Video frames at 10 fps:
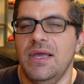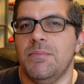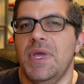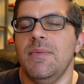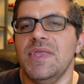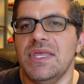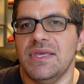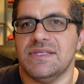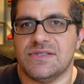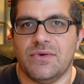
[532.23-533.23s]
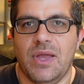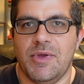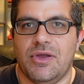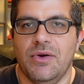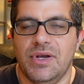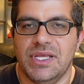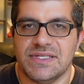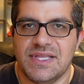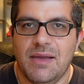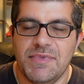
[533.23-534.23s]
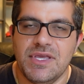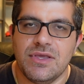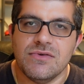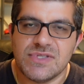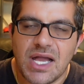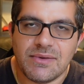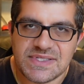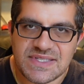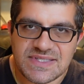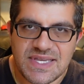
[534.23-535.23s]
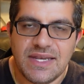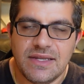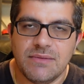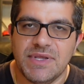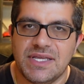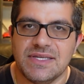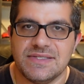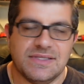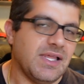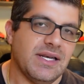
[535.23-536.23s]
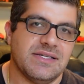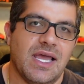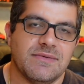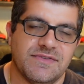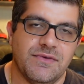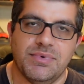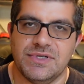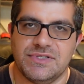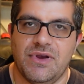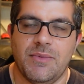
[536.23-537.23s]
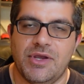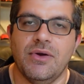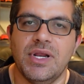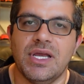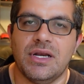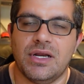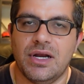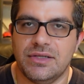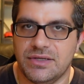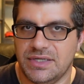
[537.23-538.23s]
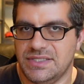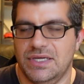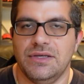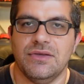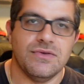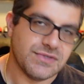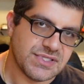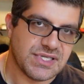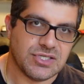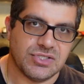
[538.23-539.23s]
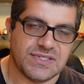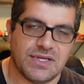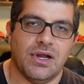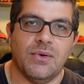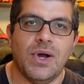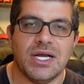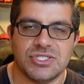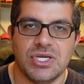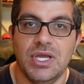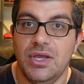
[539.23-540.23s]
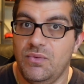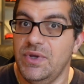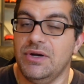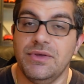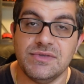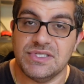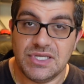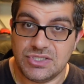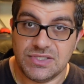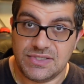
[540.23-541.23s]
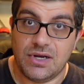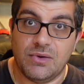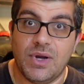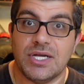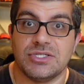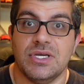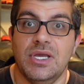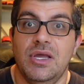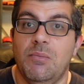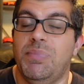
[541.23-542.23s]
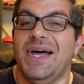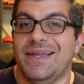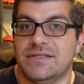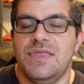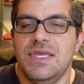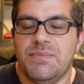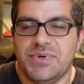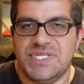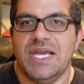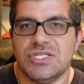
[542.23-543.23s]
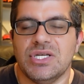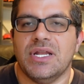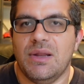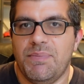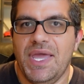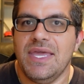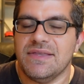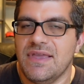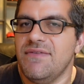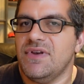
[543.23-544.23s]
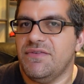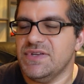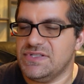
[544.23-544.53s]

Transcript: Maybe the ceramic coating is not being used how it's intended, because a lot of times if you put a ceramic coating on a car, they're going to tell you use a touchless car wash. We don't use a touchless car wash, but the protection on the paint, even if